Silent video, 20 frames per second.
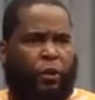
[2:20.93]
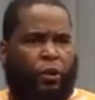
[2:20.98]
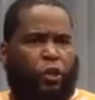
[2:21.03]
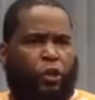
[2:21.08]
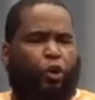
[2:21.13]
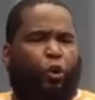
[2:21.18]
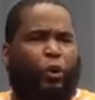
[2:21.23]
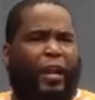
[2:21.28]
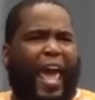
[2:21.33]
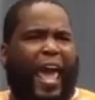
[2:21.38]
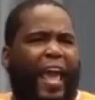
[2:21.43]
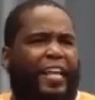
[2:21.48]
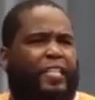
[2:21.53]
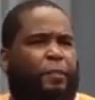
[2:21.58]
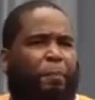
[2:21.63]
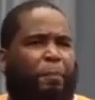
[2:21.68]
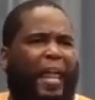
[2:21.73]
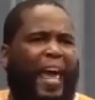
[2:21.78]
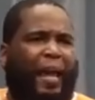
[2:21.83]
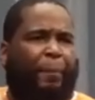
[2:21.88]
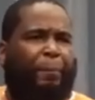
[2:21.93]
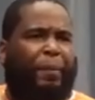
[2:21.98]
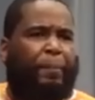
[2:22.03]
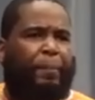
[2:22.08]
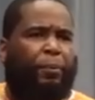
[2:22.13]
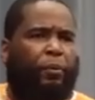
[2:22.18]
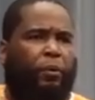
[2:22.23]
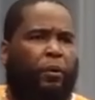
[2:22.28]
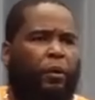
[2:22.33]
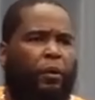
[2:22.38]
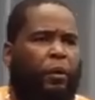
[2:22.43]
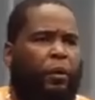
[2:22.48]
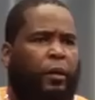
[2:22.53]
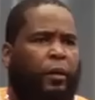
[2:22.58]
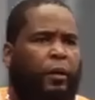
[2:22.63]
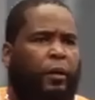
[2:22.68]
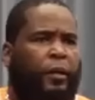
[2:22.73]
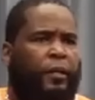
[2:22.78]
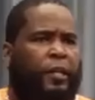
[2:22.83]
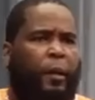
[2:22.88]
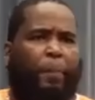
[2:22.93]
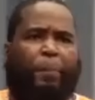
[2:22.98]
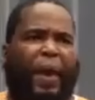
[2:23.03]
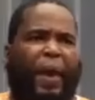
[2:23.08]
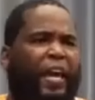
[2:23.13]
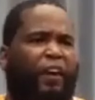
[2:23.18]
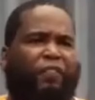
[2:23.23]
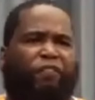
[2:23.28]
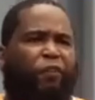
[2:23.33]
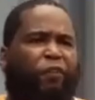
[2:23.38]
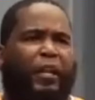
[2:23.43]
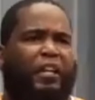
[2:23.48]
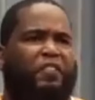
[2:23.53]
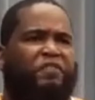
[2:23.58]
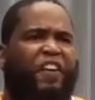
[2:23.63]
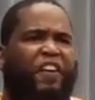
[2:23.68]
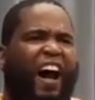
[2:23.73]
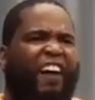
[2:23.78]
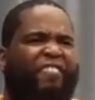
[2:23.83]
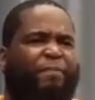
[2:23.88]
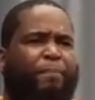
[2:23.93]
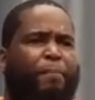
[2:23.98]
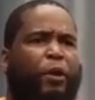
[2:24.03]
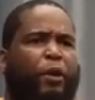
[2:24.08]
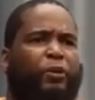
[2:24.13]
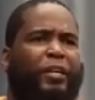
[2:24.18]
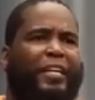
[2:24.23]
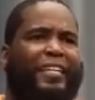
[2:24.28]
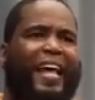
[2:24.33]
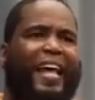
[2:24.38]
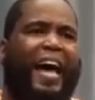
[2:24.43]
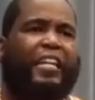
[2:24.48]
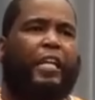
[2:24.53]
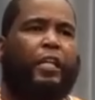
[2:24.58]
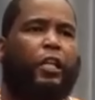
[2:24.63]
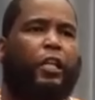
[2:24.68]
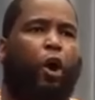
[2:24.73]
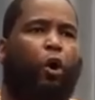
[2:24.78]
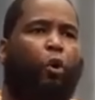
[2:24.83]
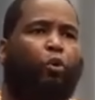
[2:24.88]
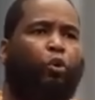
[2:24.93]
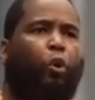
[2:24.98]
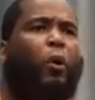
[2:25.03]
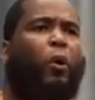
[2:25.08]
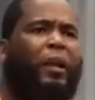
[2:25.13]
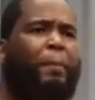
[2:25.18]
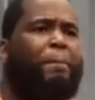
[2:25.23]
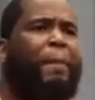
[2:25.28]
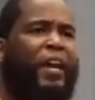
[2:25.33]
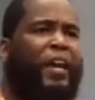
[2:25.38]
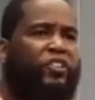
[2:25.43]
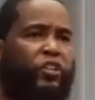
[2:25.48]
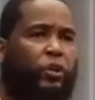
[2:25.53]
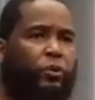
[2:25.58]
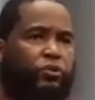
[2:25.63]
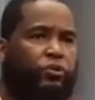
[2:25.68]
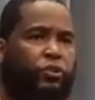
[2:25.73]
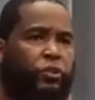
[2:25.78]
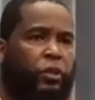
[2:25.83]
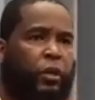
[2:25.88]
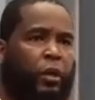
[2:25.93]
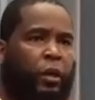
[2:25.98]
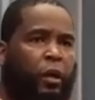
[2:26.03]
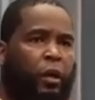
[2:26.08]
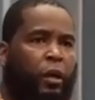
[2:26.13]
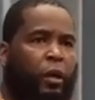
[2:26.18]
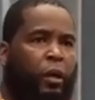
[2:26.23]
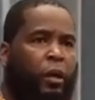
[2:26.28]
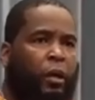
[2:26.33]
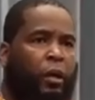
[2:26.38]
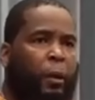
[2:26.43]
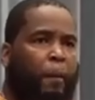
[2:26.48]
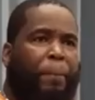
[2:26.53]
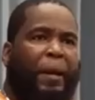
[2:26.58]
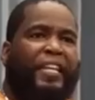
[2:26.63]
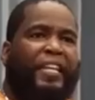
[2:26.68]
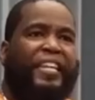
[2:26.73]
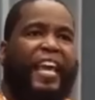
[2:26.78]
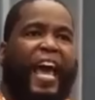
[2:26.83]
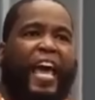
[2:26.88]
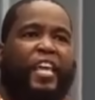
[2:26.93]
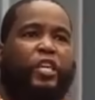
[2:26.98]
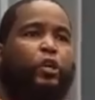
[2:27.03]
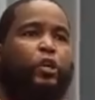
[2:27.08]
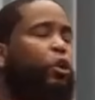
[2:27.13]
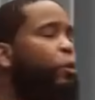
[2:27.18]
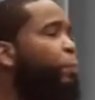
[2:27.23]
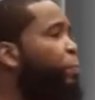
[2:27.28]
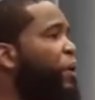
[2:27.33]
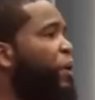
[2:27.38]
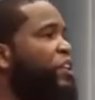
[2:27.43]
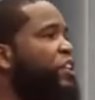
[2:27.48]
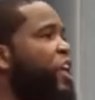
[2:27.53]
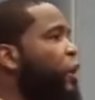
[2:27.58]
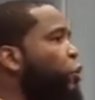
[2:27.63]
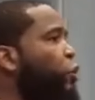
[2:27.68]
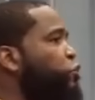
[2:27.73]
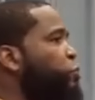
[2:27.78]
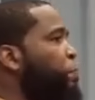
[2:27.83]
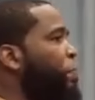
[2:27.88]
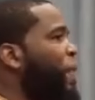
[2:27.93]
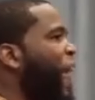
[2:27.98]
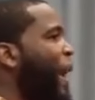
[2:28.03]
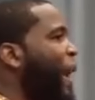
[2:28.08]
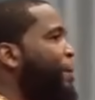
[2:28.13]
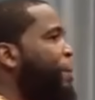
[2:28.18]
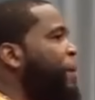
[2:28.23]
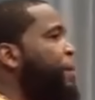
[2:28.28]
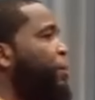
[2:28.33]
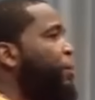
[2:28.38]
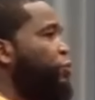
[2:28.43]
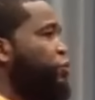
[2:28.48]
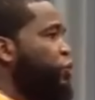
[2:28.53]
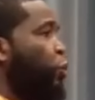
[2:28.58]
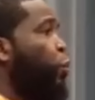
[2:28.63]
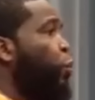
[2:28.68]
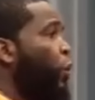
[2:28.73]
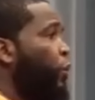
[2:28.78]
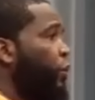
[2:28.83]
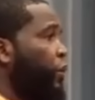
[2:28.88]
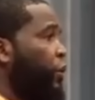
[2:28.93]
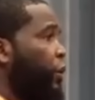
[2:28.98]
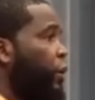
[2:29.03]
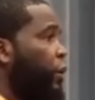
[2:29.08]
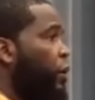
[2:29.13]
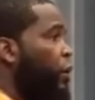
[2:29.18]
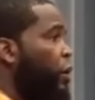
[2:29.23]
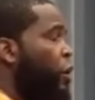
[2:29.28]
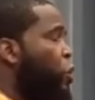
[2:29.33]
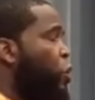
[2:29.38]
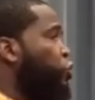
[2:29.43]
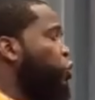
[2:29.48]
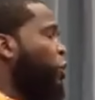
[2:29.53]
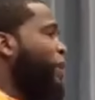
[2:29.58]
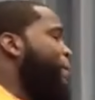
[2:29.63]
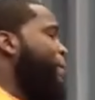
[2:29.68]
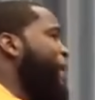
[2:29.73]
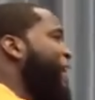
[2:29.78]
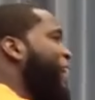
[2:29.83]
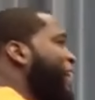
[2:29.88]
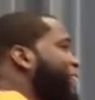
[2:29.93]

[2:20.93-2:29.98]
you going to ask black people to pay a $45 million loan on a megachurch, but yet you don't put none of those black people to work? So let me